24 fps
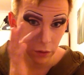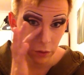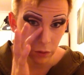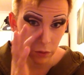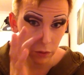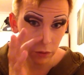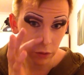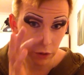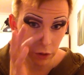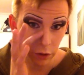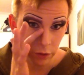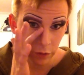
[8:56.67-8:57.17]

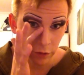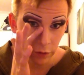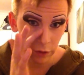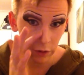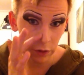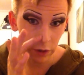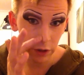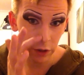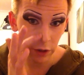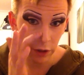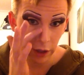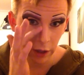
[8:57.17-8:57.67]
or you feel
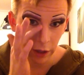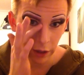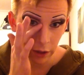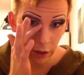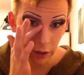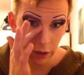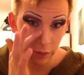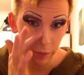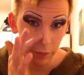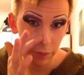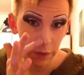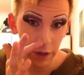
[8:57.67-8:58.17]
like you're getting
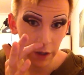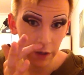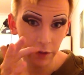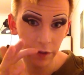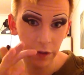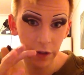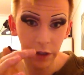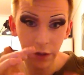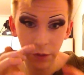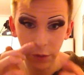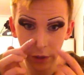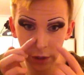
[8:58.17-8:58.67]
a better
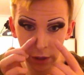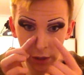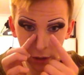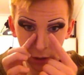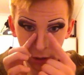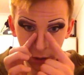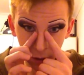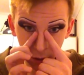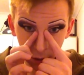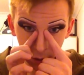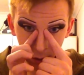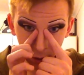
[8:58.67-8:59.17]
finish with it.
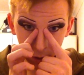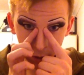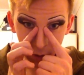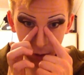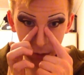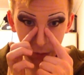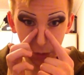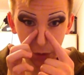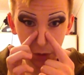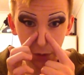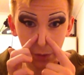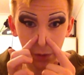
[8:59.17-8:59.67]

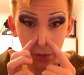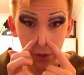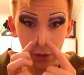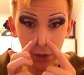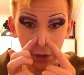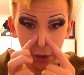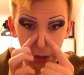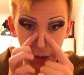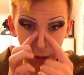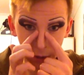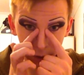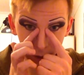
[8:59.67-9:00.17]
Sometimes it's
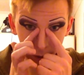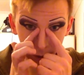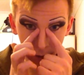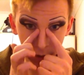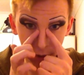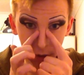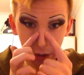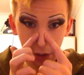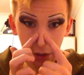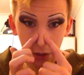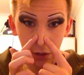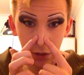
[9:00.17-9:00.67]
easier
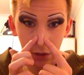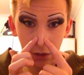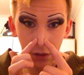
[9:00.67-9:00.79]
to